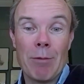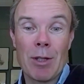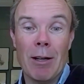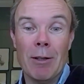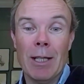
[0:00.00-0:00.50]

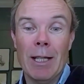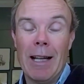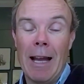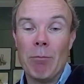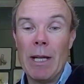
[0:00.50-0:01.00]
So,
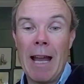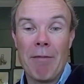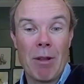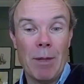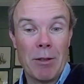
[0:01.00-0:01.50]
and we
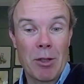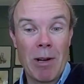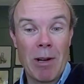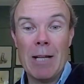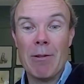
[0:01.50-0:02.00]
have them in
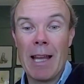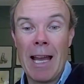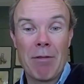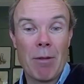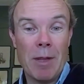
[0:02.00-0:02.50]
Australia, and they
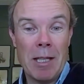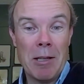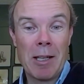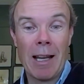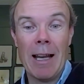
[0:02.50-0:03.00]
have them in
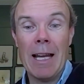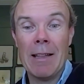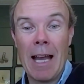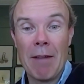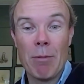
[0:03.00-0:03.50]
the UK,
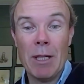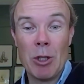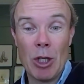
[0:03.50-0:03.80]
and they have them in